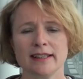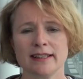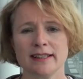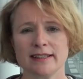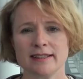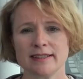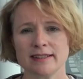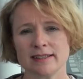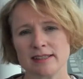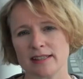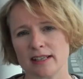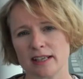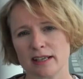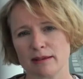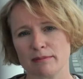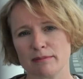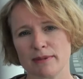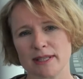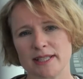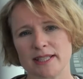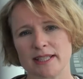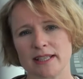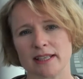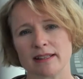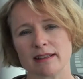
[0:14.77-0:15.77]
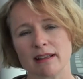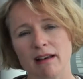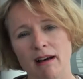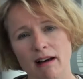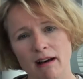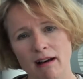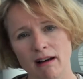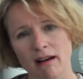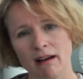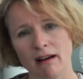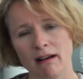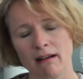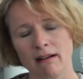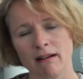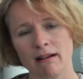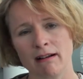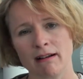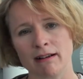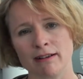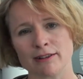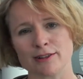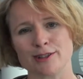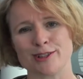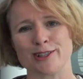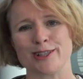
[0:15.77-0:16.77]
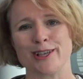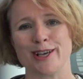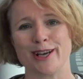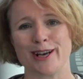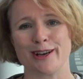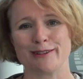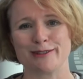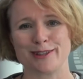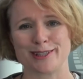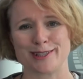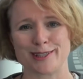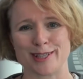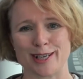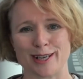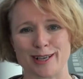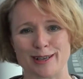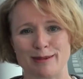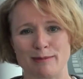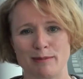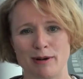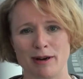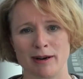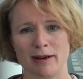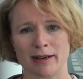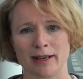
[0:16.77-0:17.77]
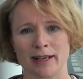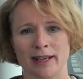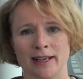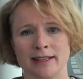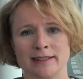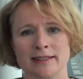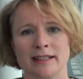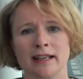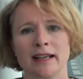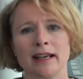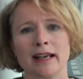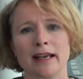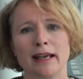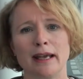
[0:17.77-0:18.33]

This is the committee at the heart of the single market.